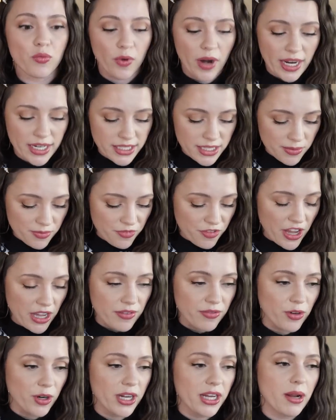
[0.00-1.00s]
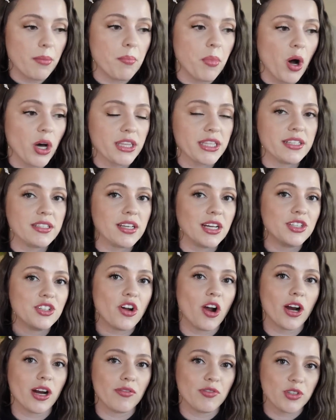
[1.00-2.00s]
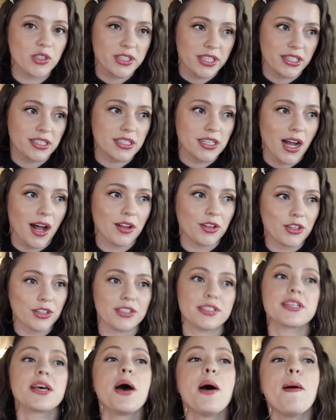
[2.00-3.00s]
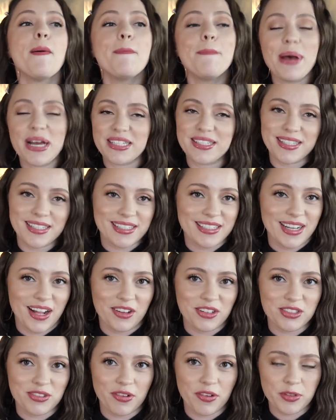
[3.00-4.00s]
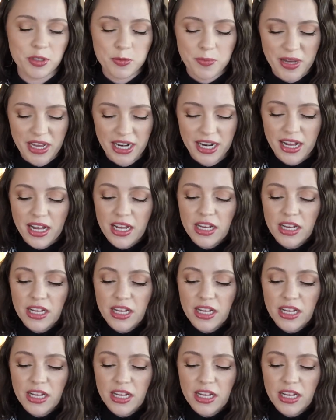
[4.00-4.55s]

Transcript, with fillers: random favorite. Bought this on Target for $6 best six dollars I've ever spent.